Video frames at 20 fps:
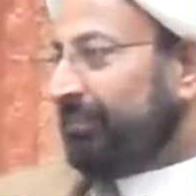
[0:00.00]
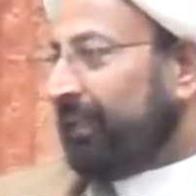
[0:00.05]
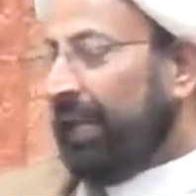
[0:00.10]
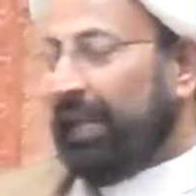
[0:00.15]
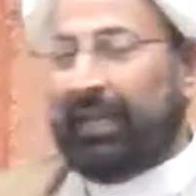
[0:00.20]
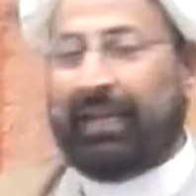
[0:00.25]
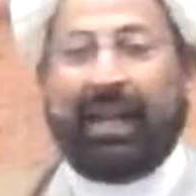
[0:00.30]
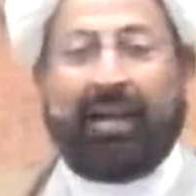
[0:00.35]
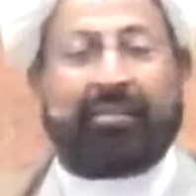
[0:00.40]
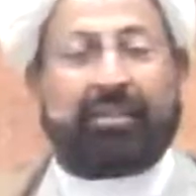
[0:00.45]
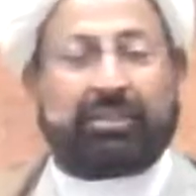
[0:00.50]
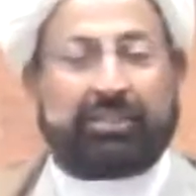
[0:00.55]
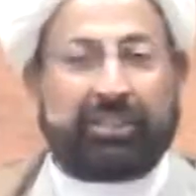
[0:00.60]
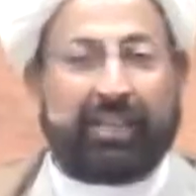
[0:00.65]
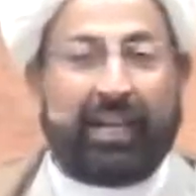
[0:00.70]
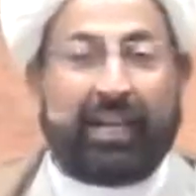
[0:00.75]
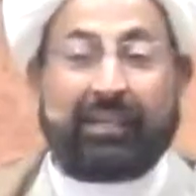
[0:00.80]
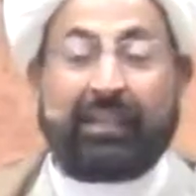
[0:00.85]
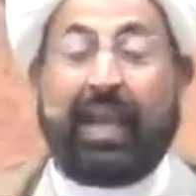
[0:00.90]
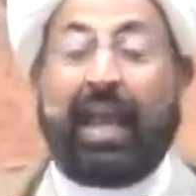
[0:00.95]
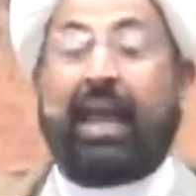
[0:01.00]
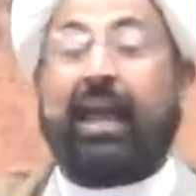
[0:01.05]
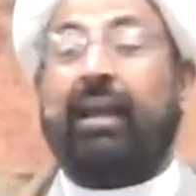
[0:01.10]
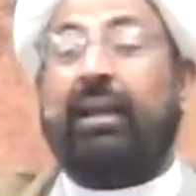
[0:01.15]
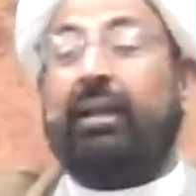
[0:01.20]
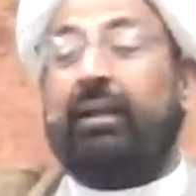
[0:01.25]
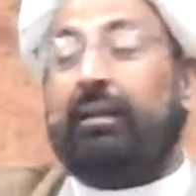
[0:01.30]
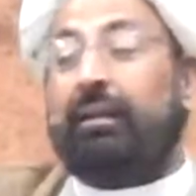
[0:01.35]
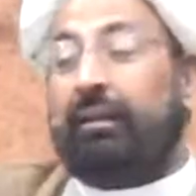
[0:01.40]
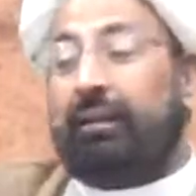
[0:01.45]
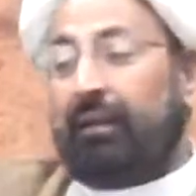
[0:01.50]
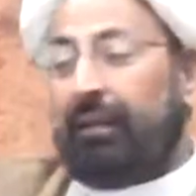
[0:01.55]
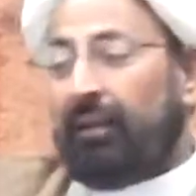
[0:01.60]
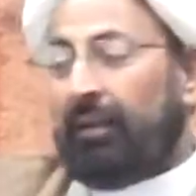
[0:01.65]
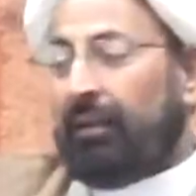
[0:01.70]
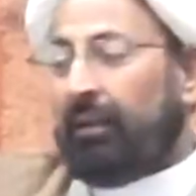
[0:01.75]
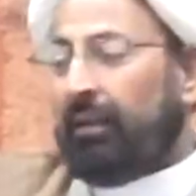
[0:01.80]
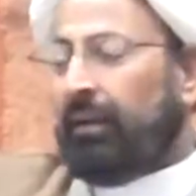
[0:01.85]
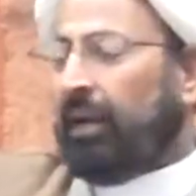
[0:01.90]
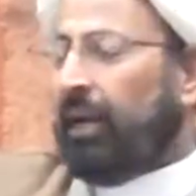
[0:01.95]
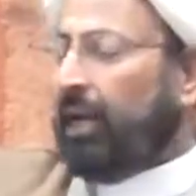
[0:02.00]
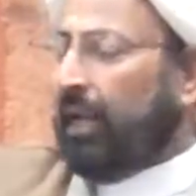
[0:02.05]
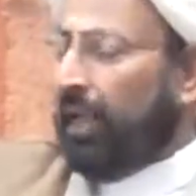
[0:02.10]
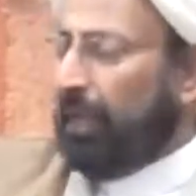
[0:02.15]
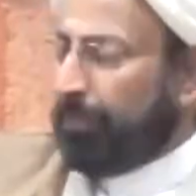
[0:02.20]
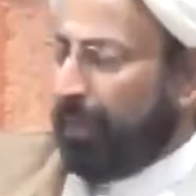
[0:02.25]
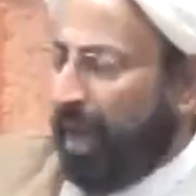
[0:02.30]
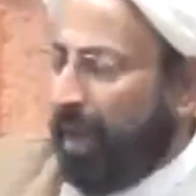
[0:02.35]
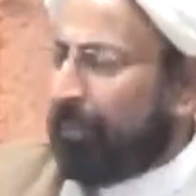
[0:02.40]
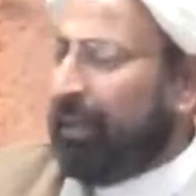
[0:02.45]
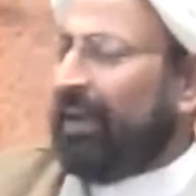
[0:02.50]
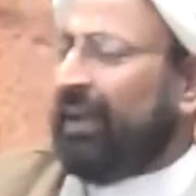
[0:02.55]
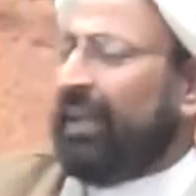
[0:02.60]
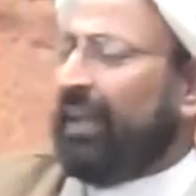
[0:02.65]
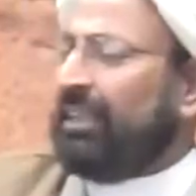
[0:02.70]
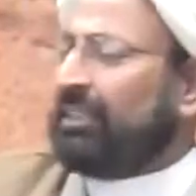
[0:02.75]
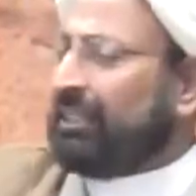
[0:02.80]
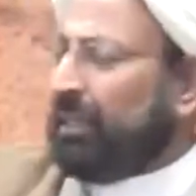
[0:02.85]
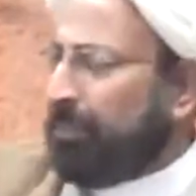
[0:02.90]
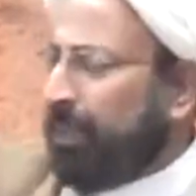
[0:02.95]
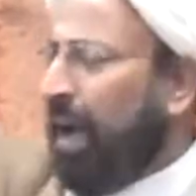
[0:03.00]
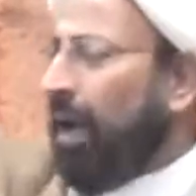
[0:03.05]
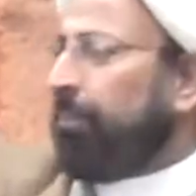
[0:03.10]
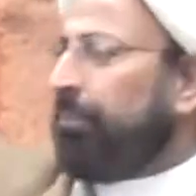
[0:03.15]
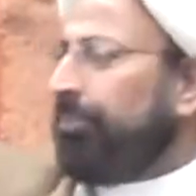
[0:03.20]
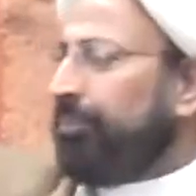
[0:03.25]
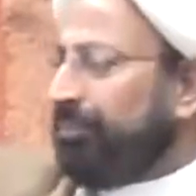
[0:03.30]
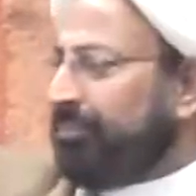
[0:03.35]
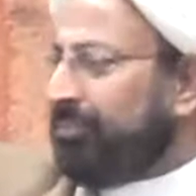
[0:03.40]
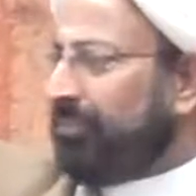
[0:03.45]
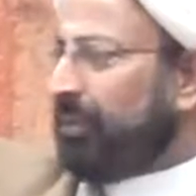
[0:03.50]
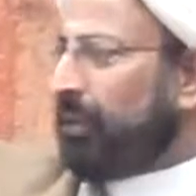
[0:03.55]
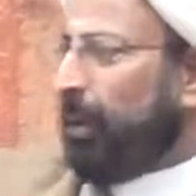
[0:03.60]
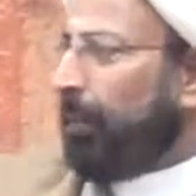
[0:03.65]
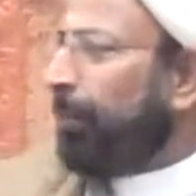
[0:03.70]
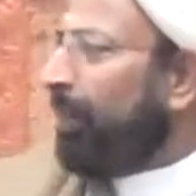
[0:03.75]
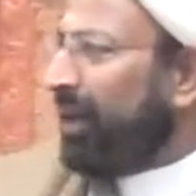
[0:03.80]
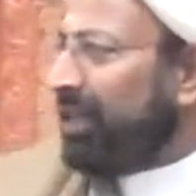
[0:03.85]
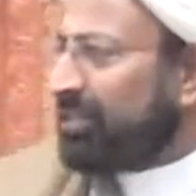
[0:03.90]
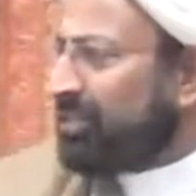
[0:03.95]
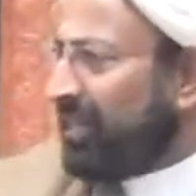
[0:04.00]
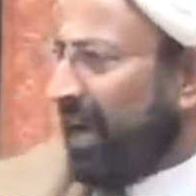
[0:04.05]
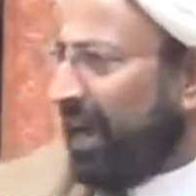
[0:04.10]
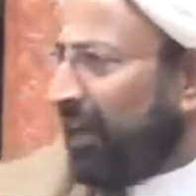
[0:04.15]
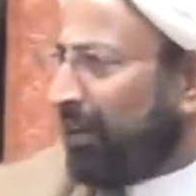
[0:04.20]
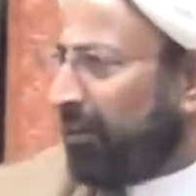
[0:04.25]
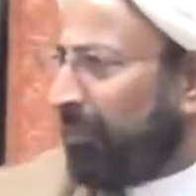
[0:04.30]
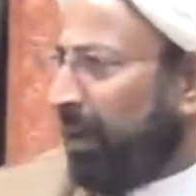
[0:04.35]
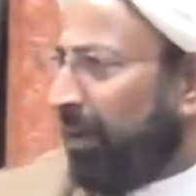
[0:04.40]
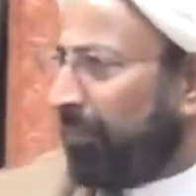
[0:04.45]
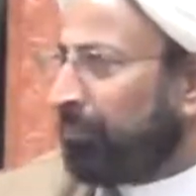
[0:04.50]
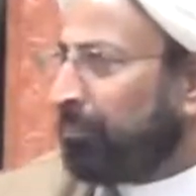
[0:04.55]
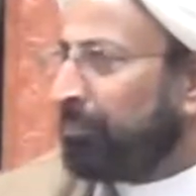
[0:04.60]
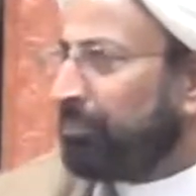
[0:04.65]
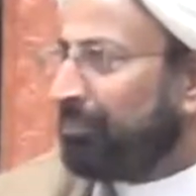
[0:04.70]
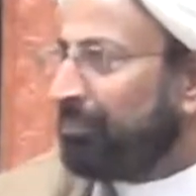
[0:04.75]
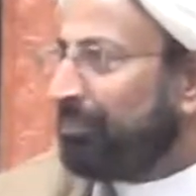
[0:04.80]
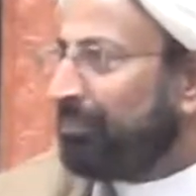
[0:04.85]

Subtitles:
He never changed, and Imam Ali is Imam. Qamar is not Imam.